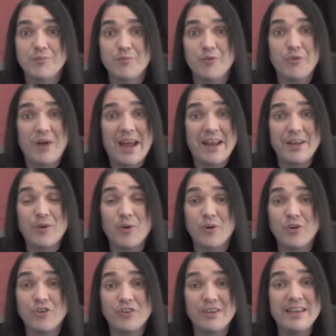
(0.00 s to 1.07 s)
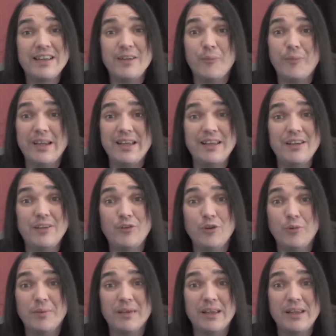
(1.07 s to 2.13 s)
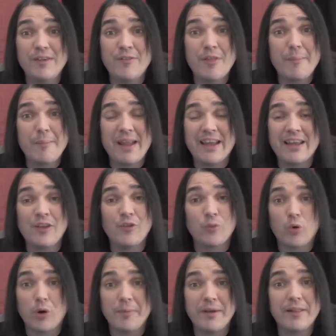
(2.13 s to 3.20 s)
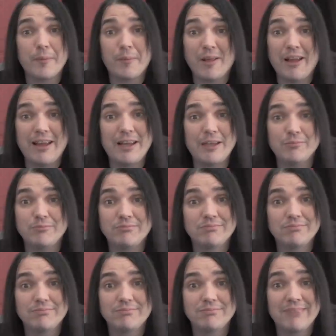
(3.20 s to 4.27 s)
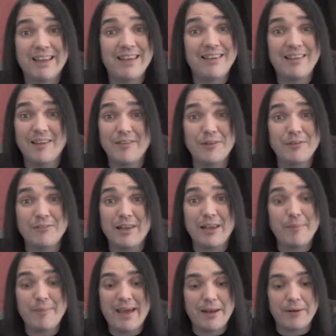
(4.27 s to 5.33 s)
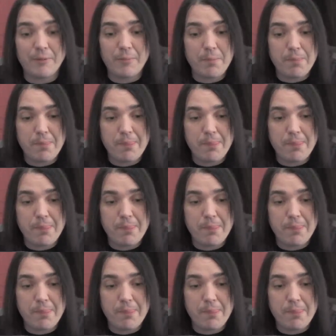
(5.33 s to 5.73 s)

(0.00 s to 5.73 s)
radical greeny weenies who believe that man is warming the planet, it doesn't really matter.